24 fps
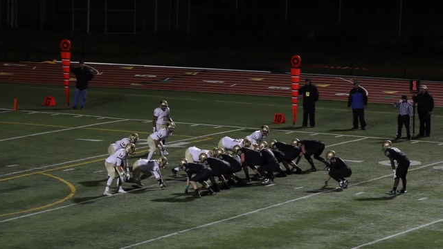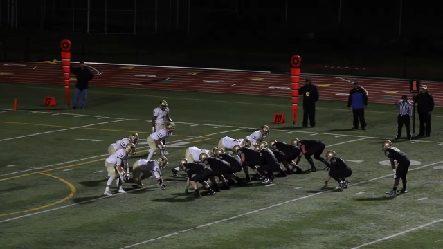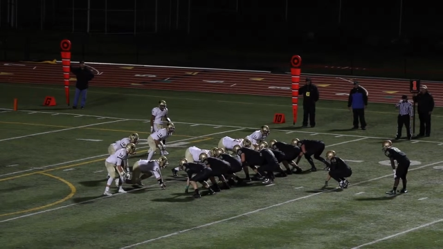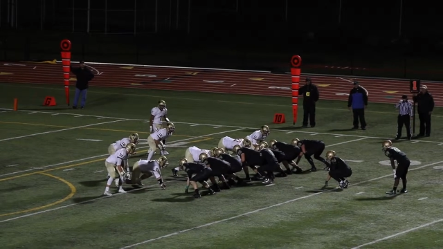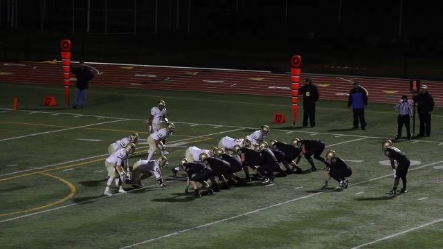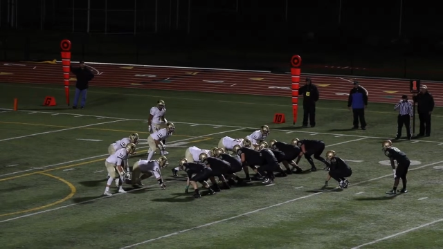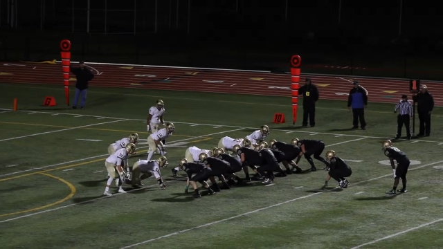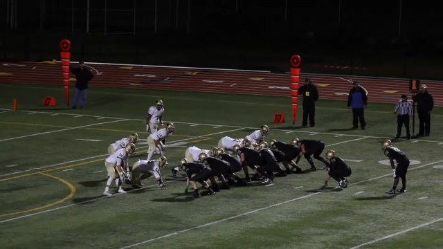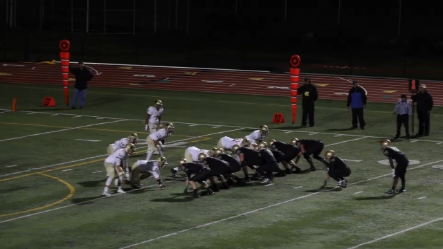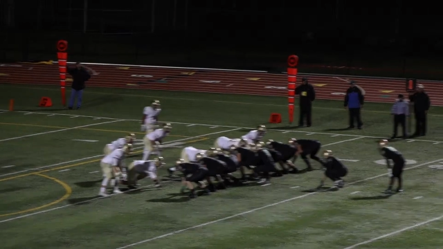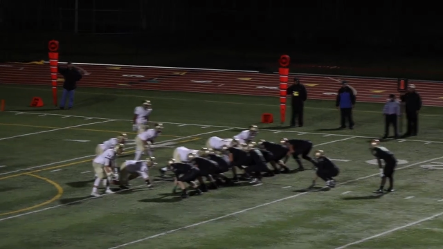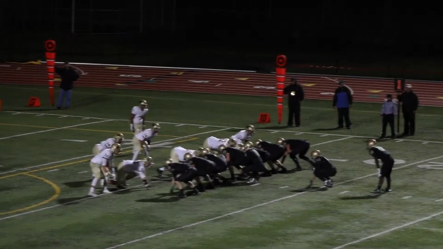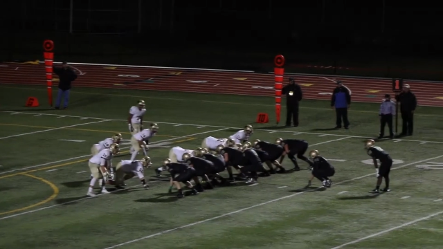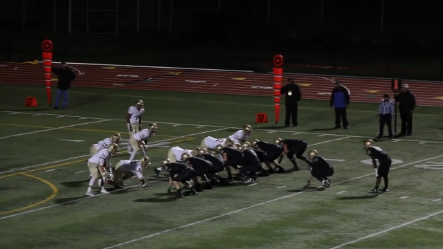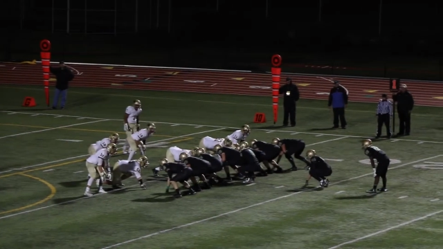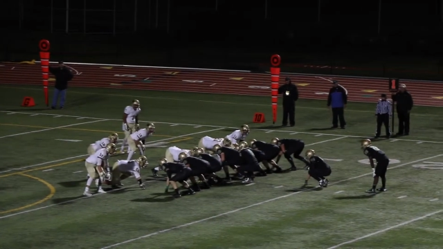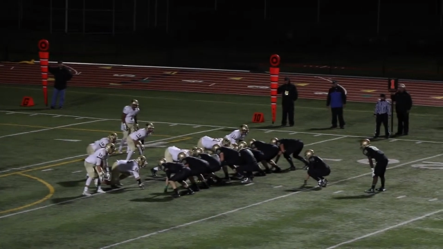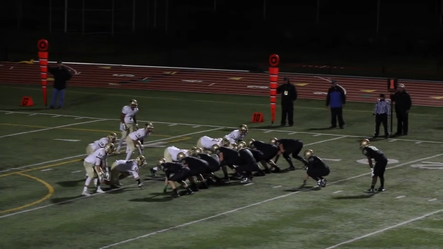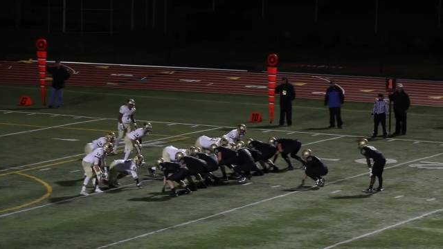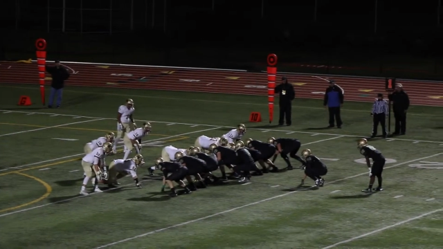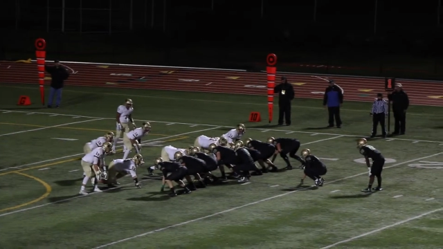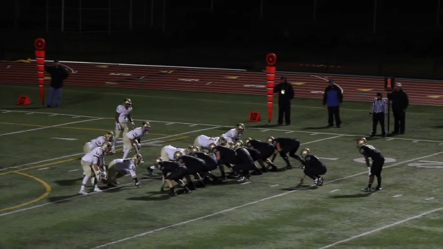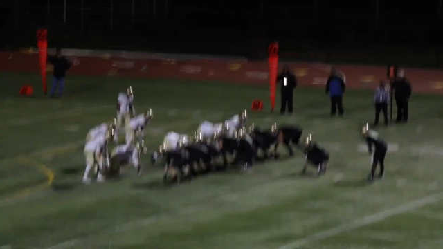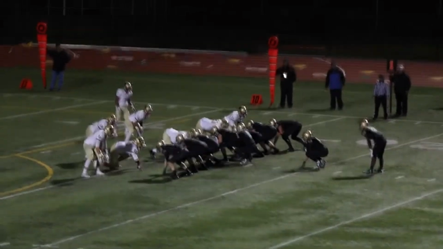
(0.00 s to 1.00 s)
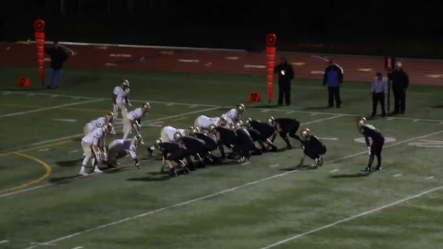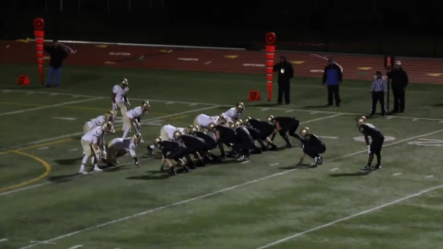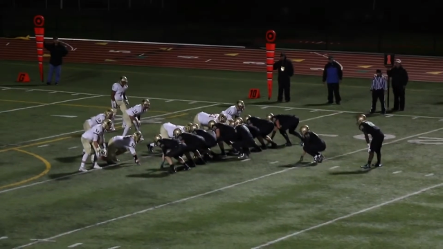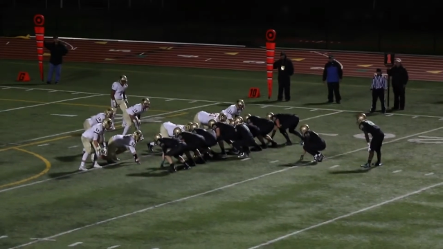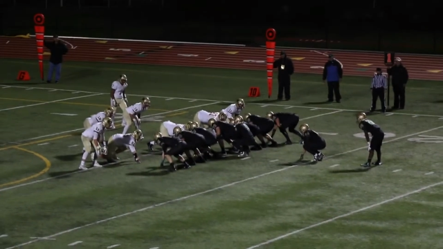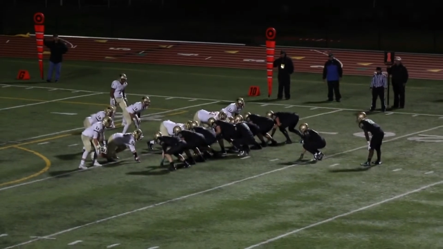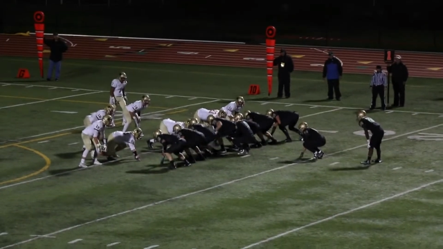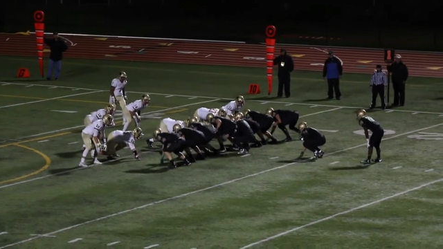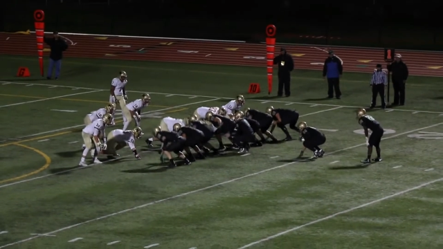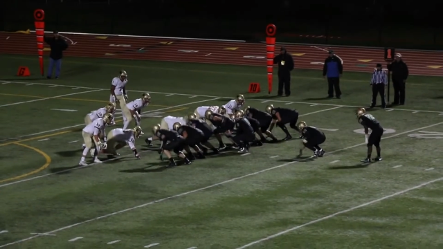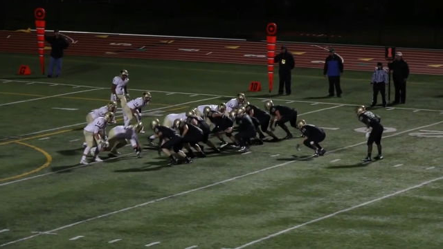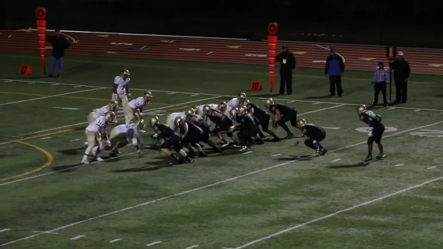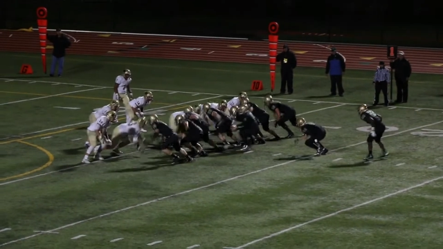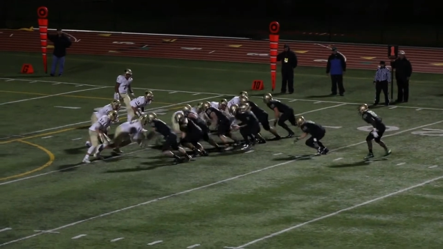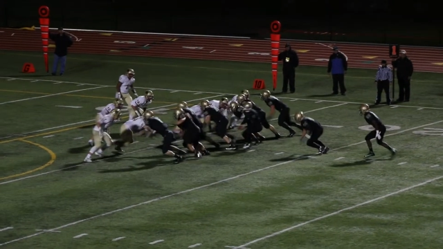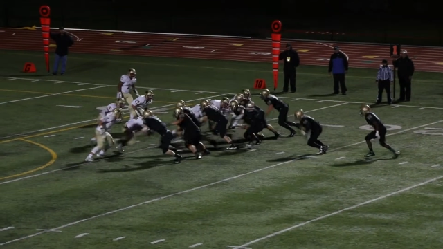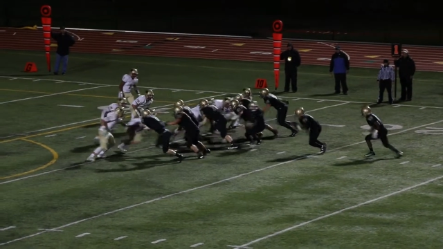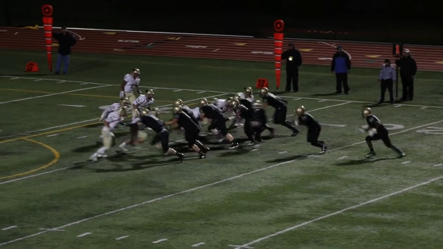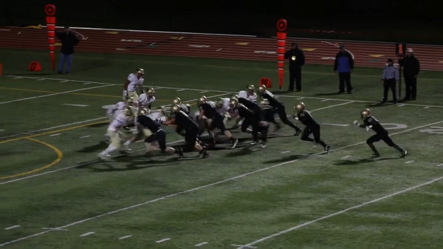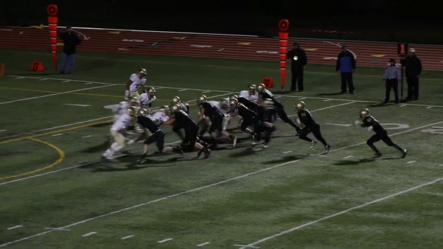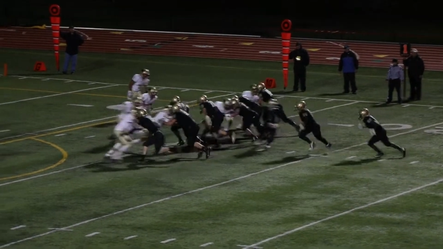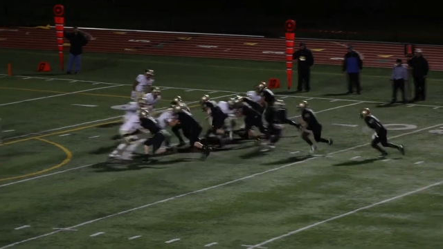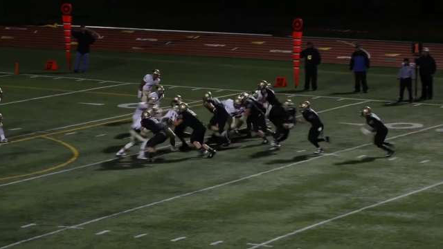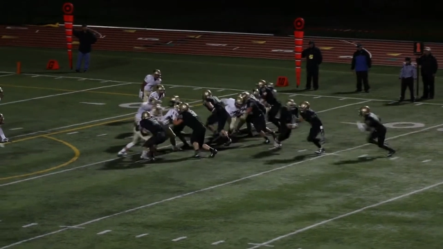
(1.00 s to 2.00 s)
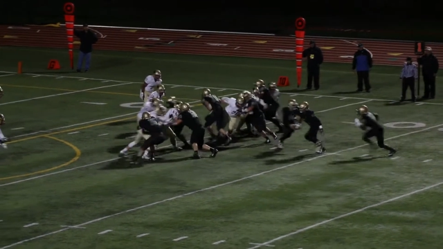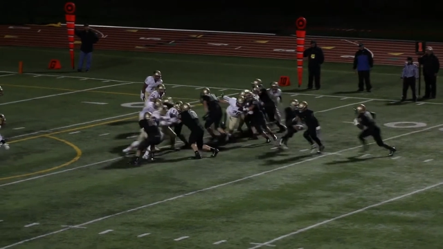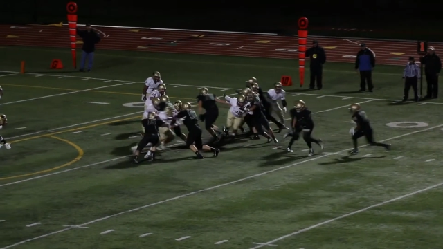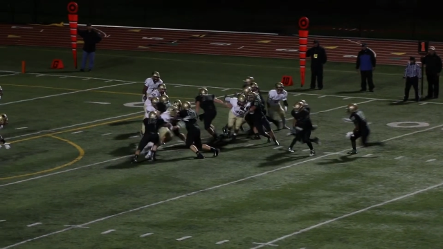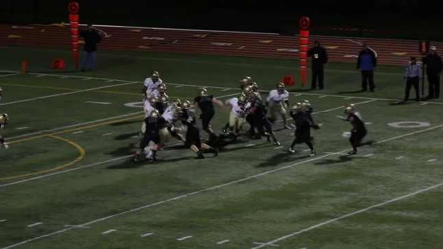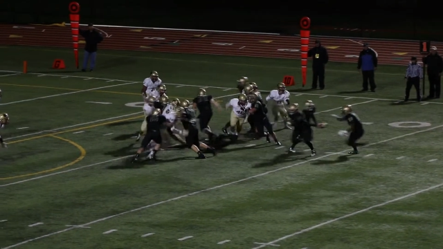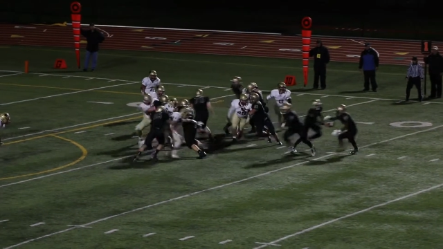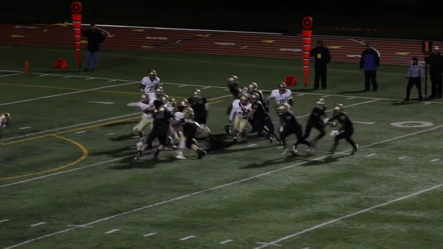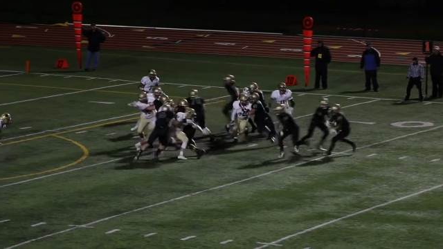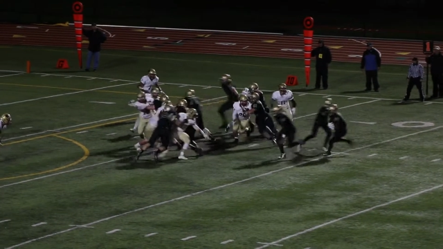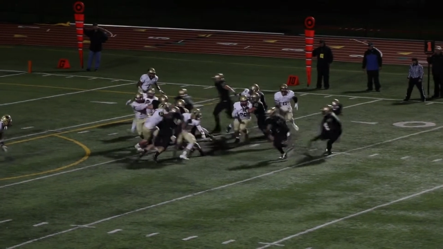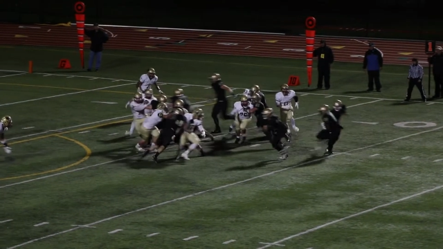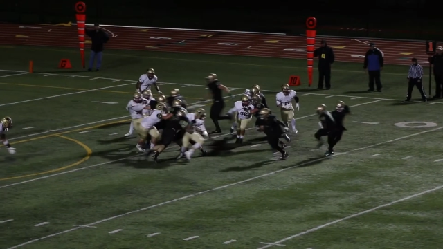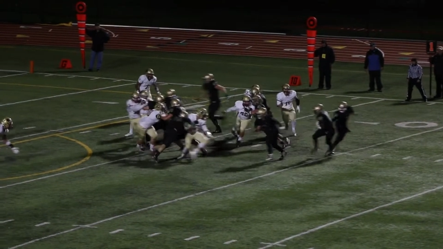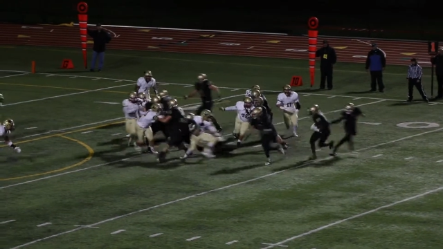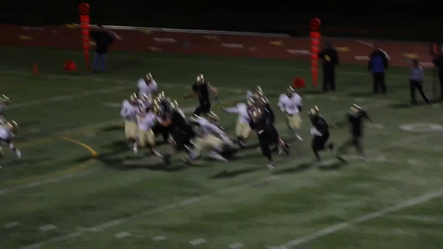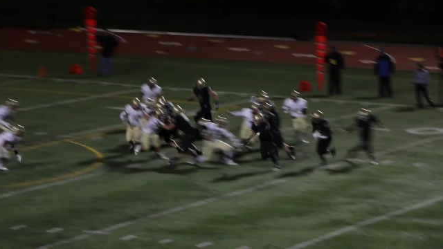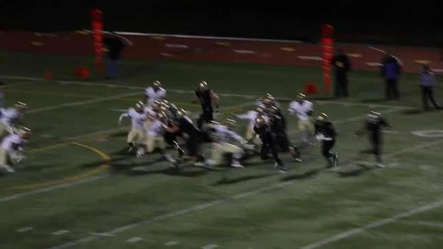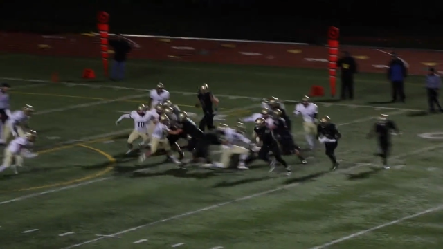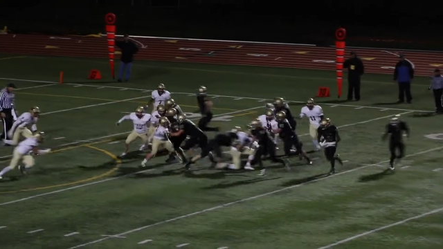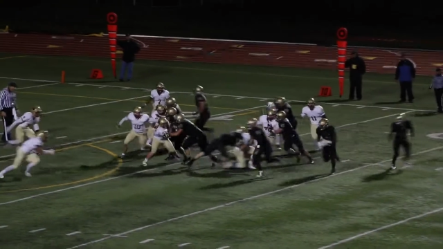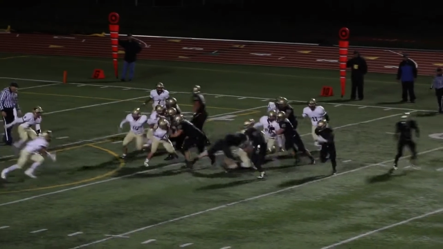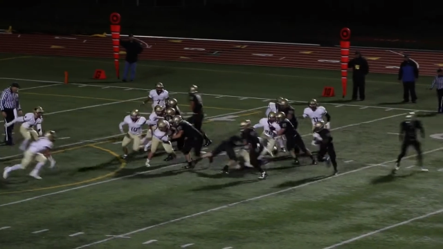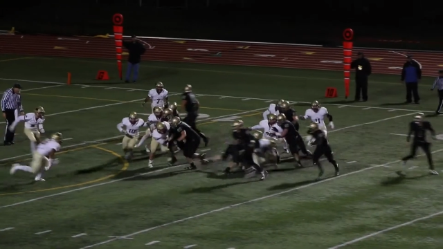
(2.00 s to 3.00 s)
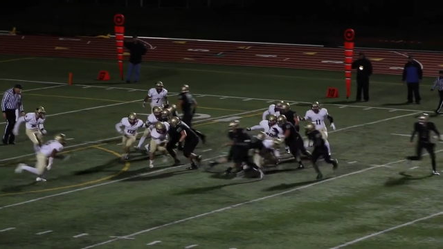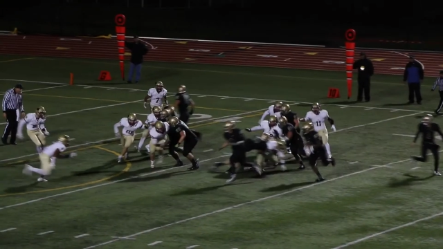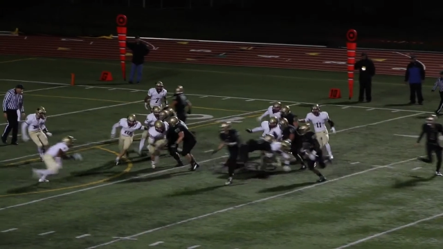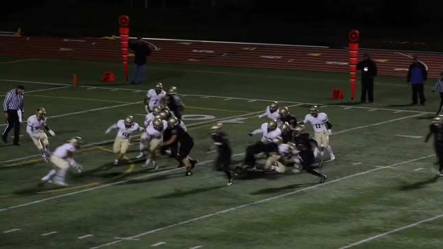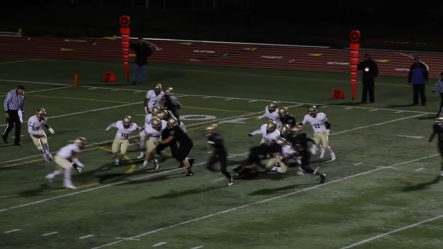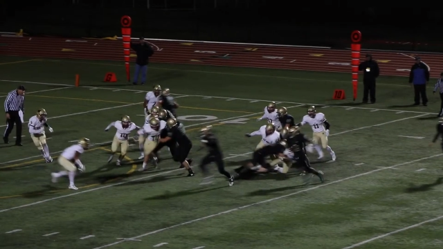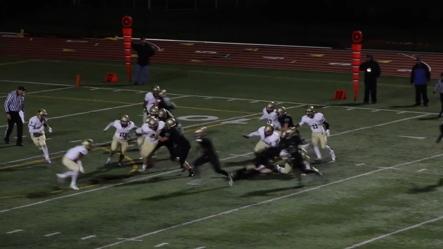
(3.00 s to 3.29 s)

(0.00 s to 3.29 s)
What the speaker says: [unreadable: no face in view]